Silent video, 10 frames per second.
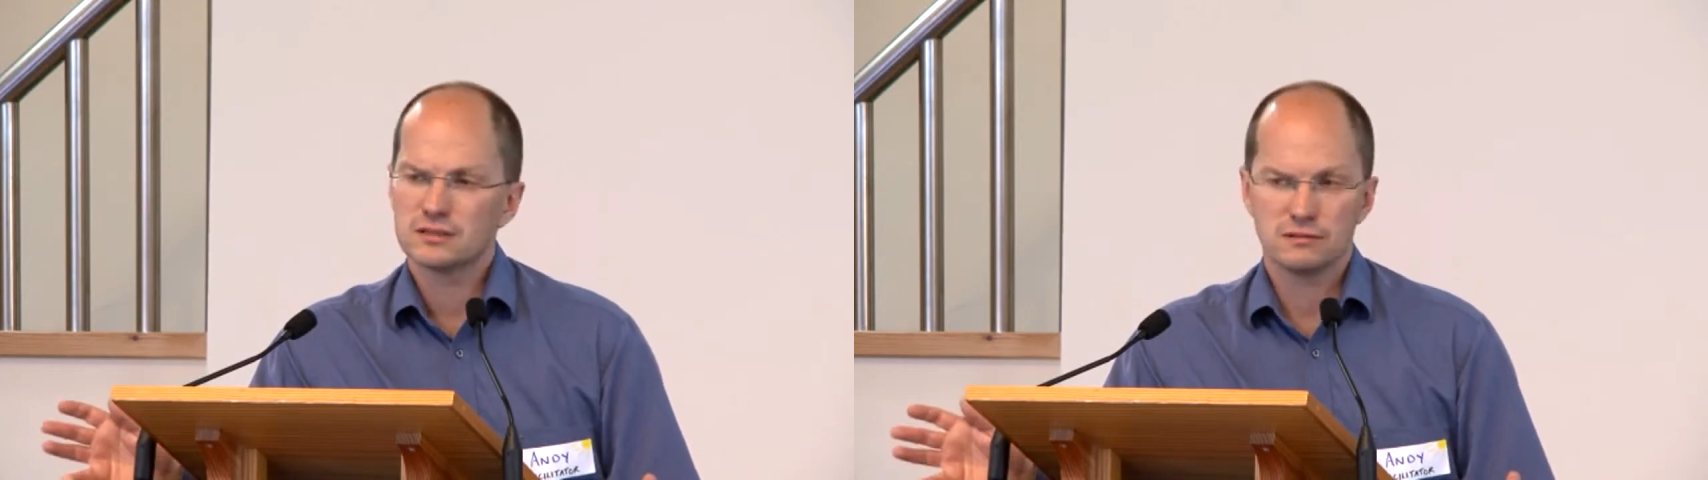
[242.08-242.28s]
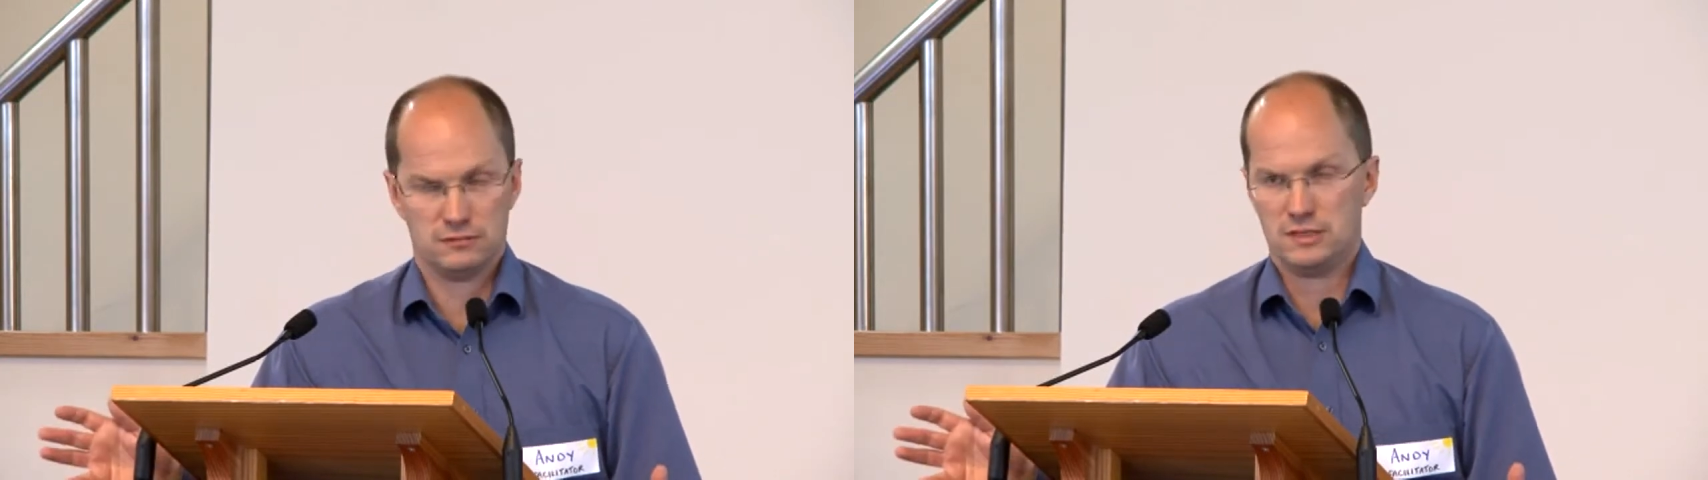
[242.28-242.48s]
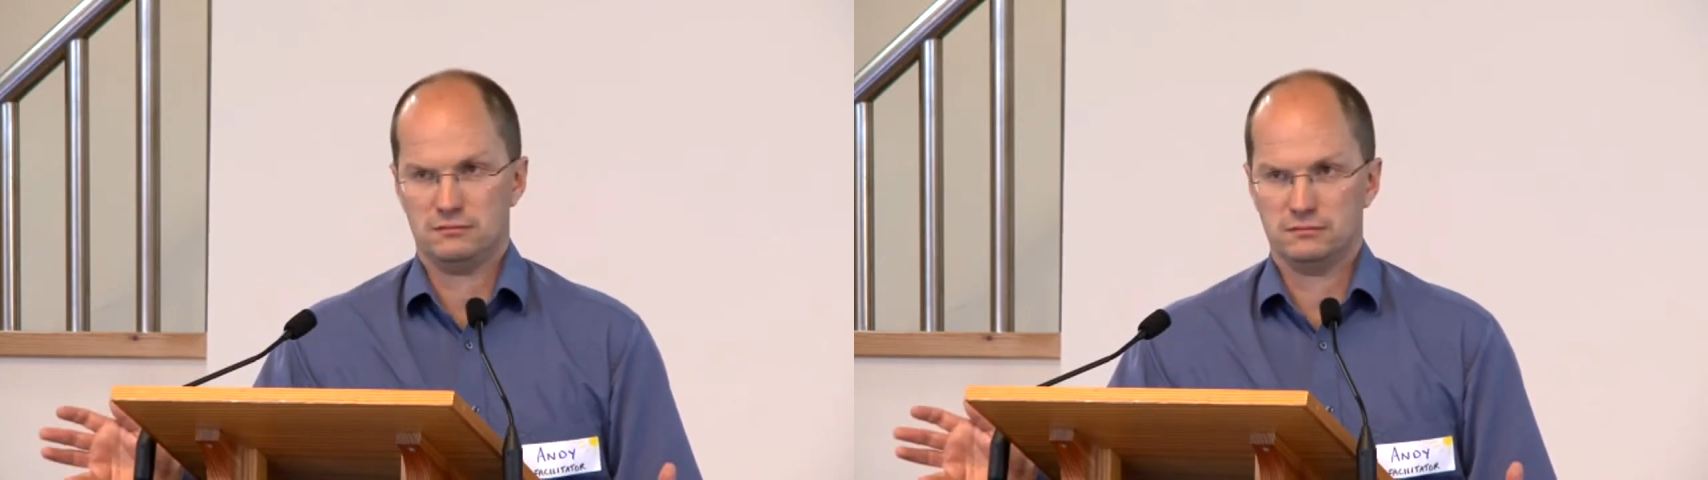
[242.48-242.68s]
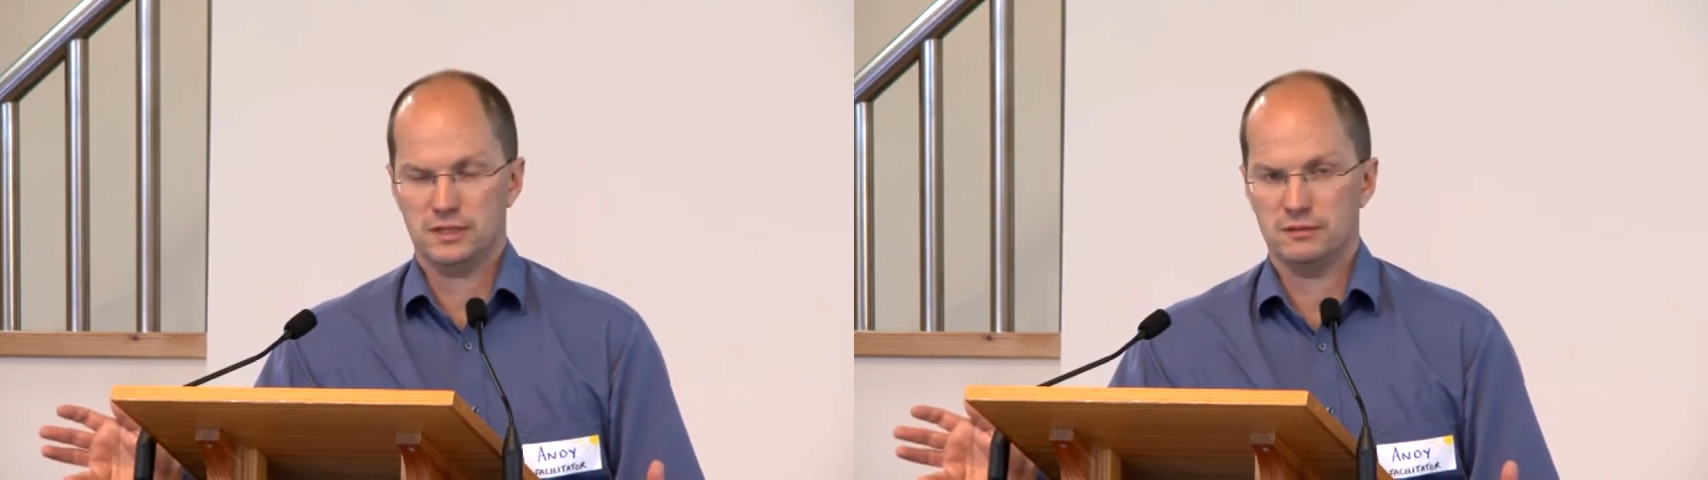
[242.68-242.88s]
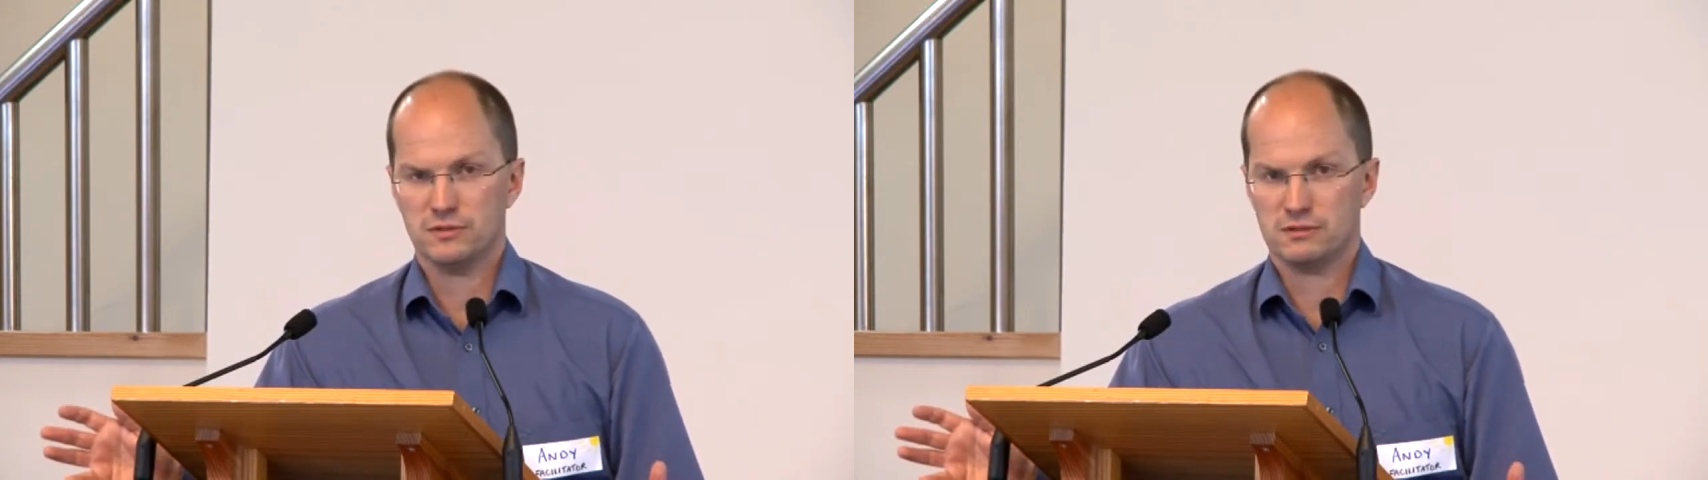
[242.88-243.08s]
Well,
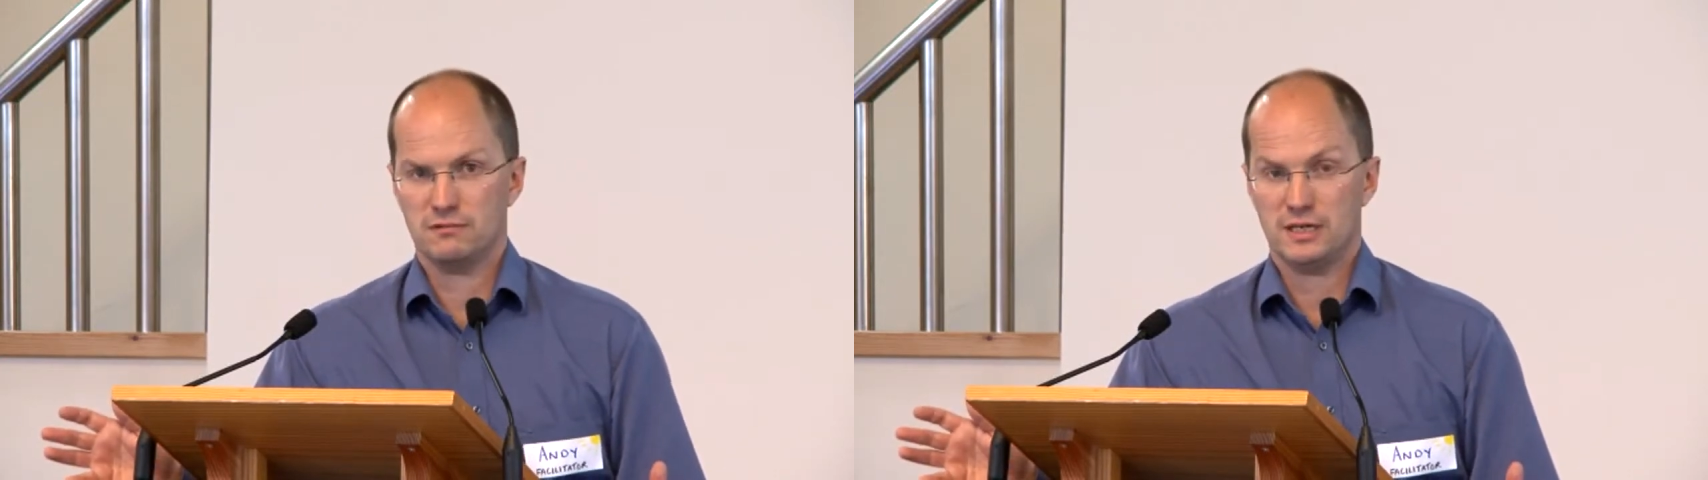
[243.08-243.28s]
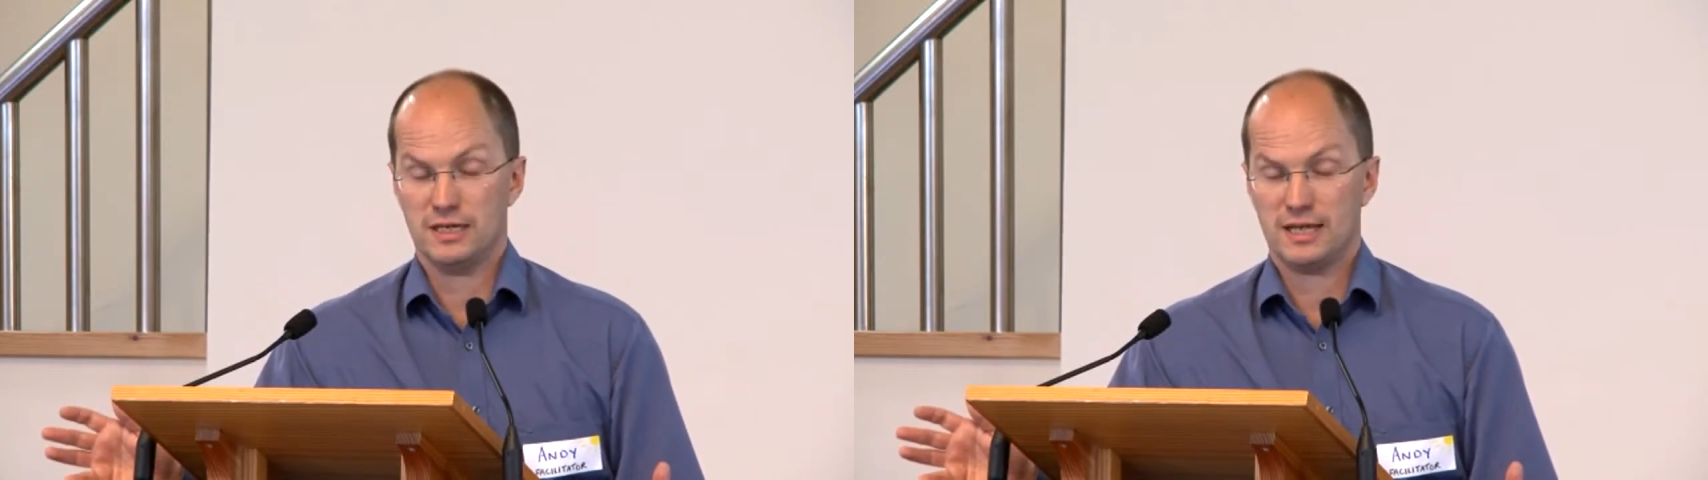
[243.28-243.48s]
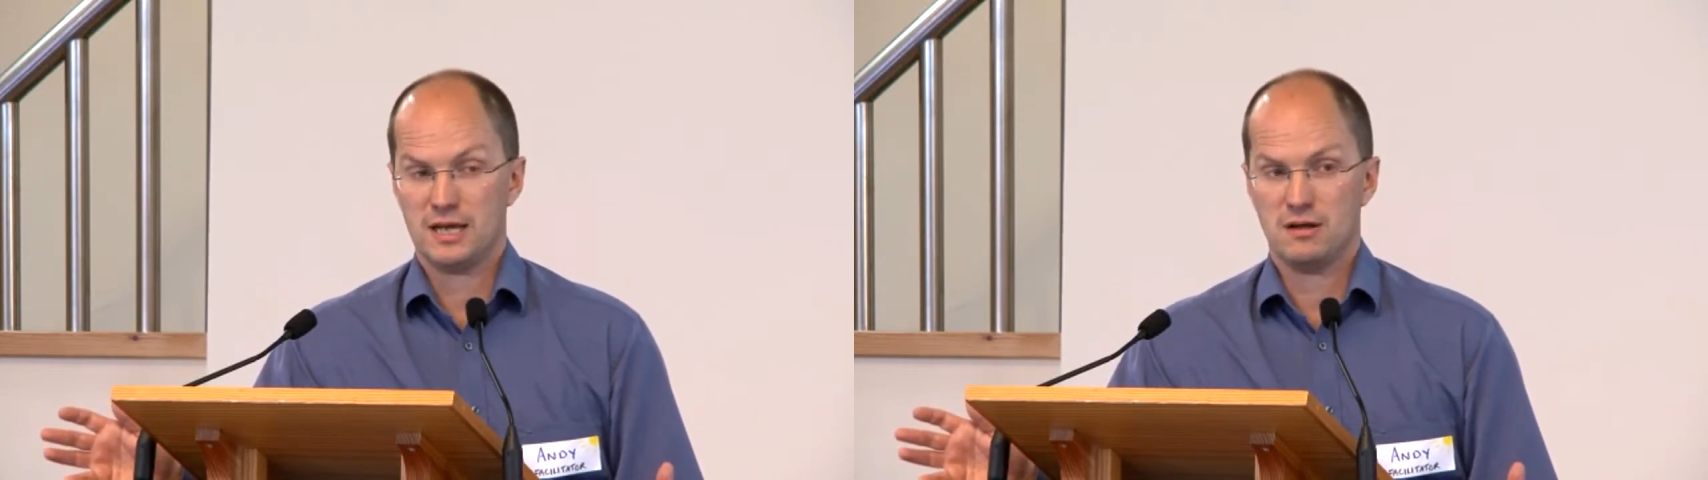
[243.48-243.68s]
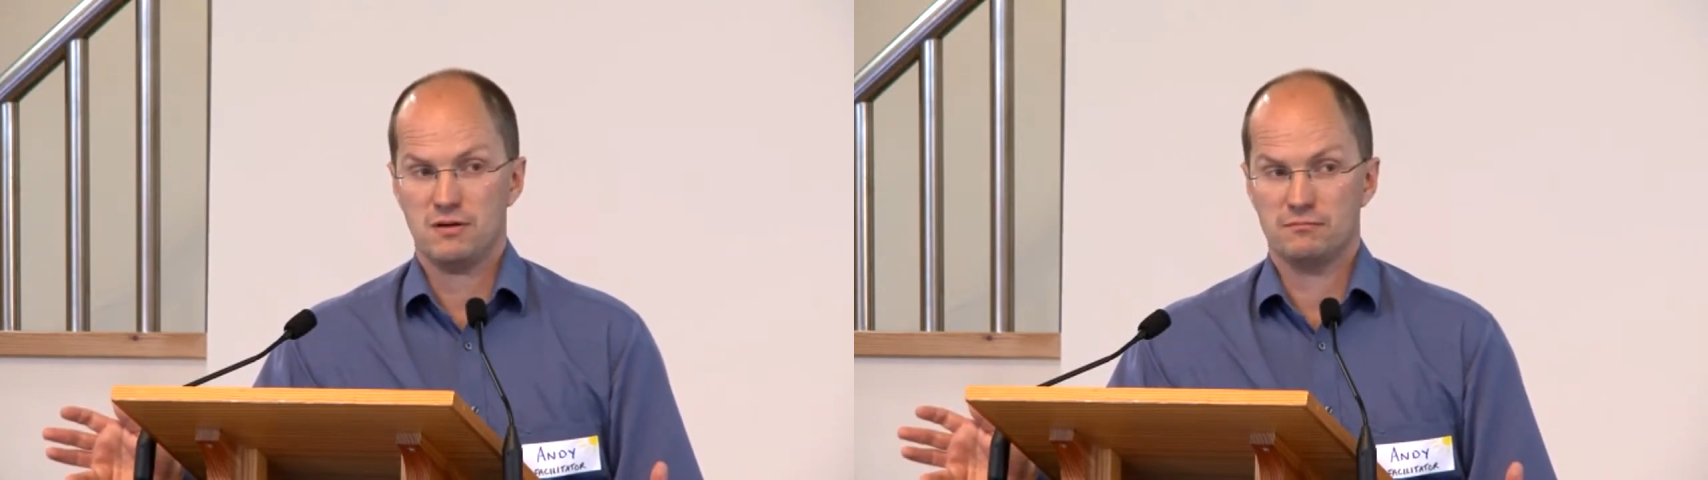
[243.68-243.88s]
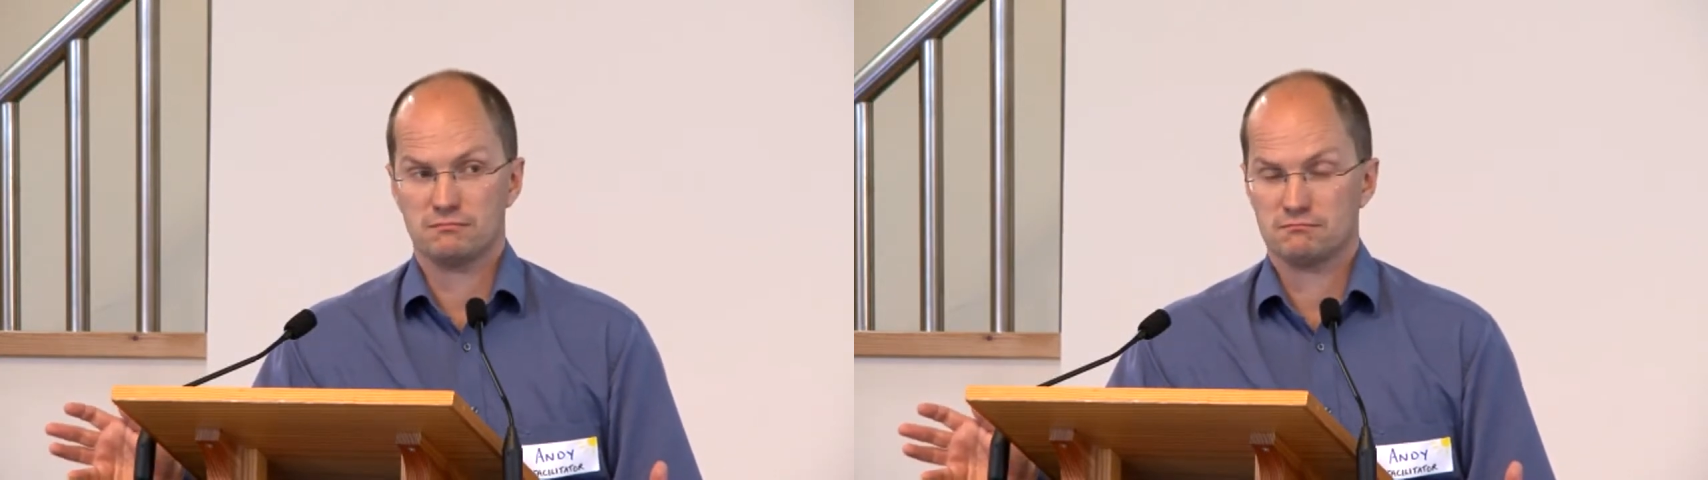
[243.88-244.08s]
it wasn't really a care
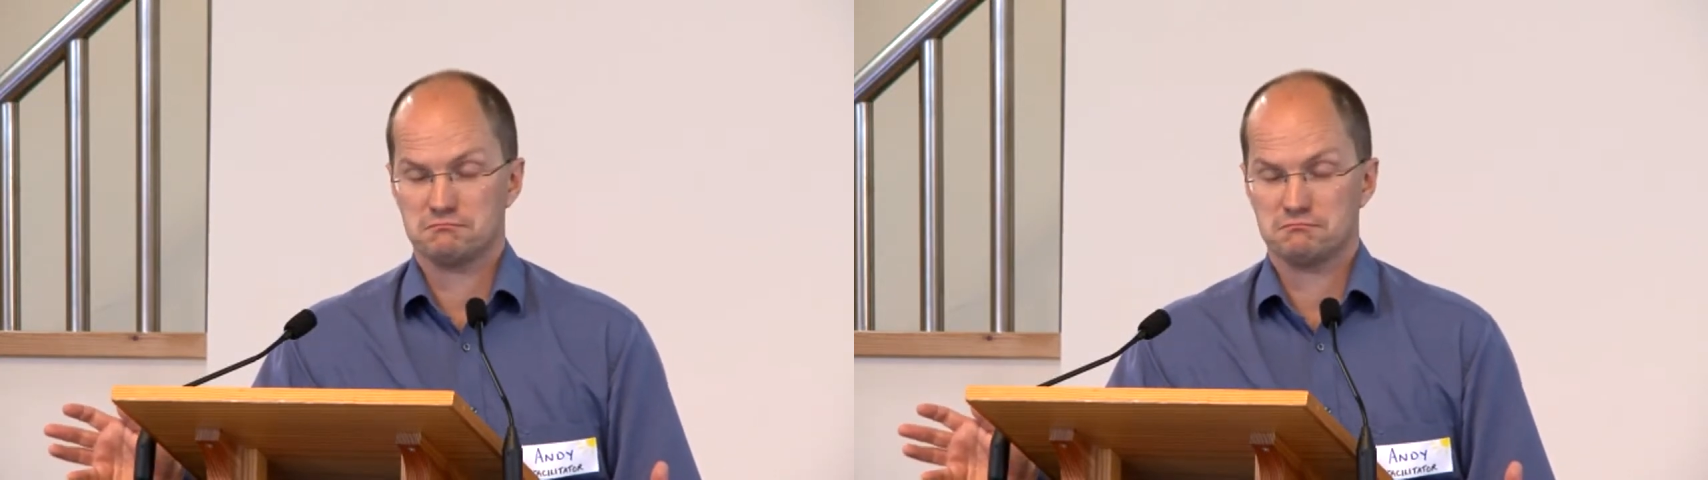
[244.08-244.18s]
home.